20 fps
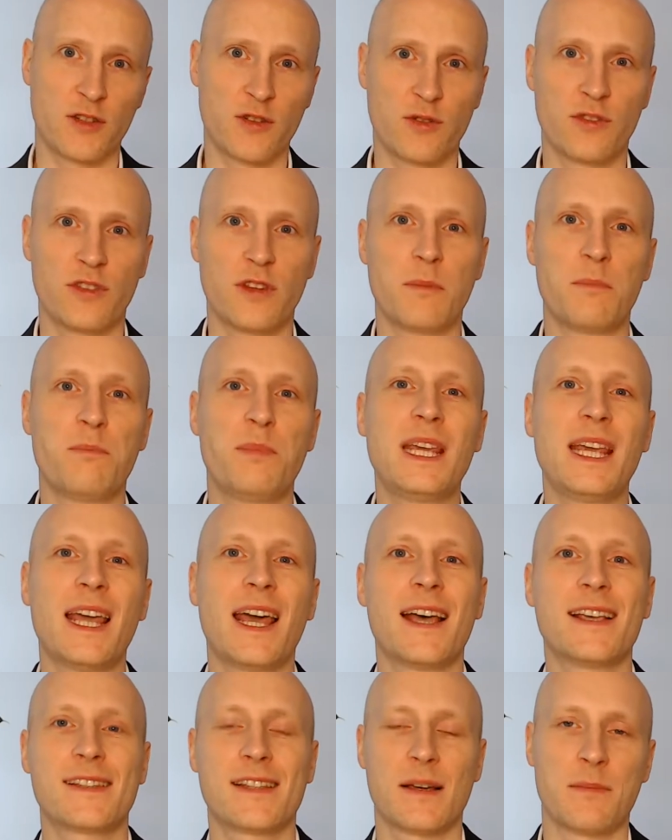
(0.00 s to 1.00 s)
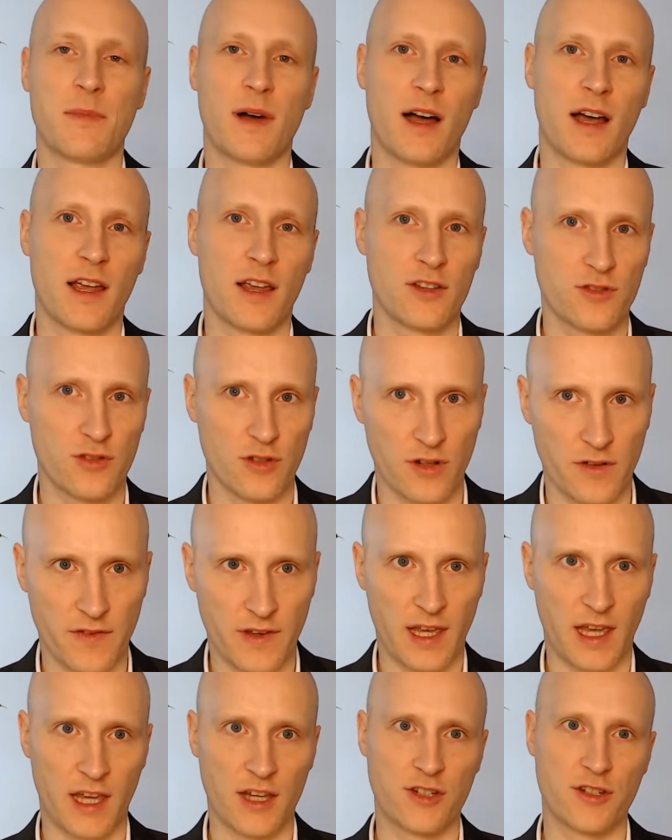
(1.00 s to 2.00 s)
to the BSMI
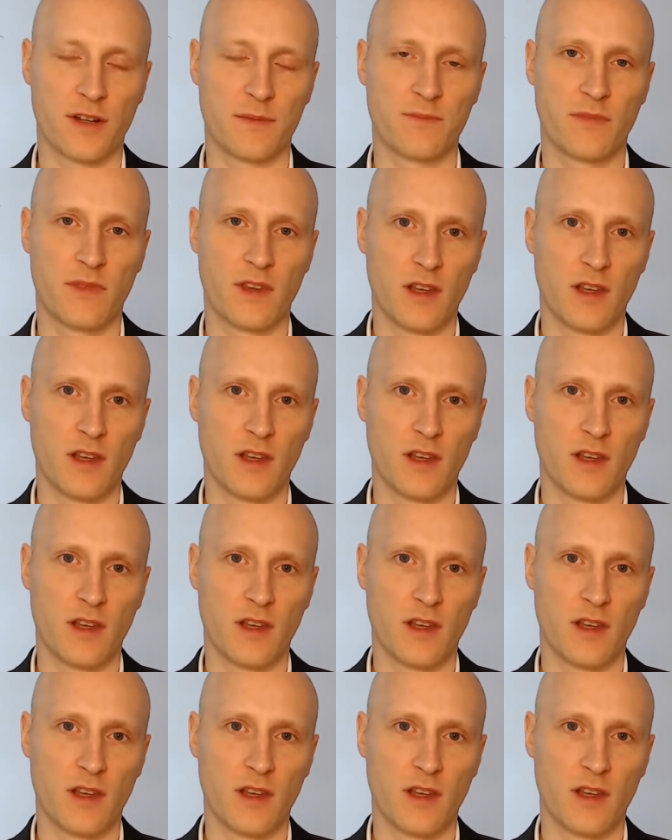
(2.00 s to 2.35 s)
certification.